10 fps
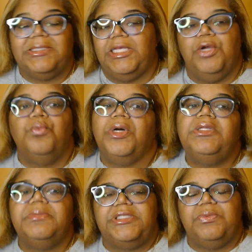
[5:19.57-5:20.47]
They didn't want
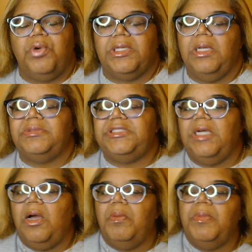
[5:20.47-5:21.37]
them to work um, to,
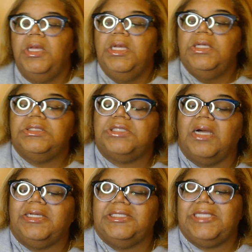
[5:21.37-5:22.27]
um
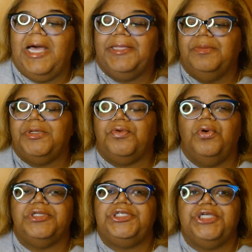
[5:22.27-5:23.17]
talking Italian. But of
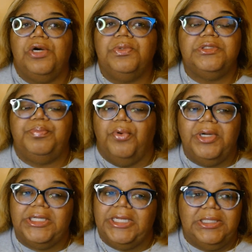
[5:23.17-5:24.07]
course, Joe was
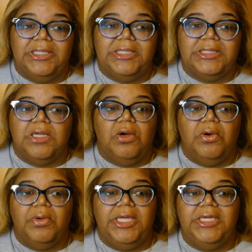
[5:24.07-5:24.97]
born in Italy,
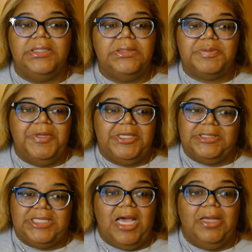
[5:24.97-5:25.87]
so he speaks
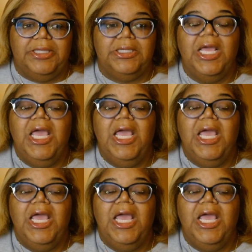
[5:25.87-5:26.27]
Italian.